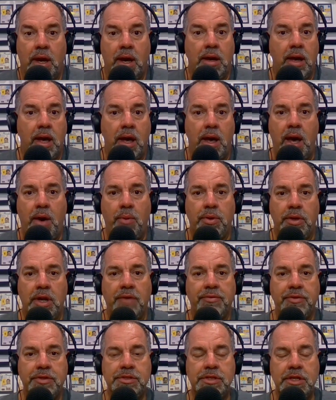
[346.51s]
I would
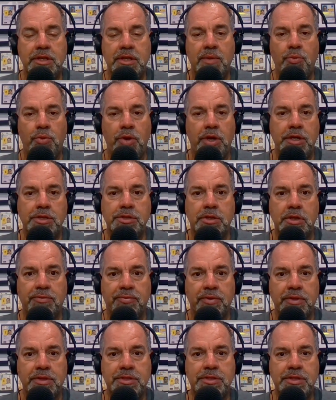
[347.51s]
love to see them win. It's good
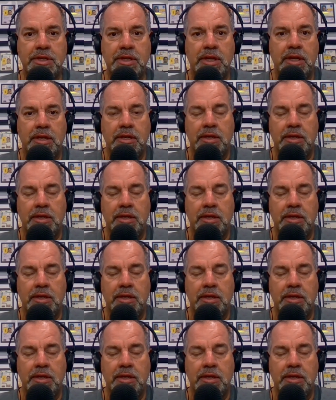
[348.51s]
for the city,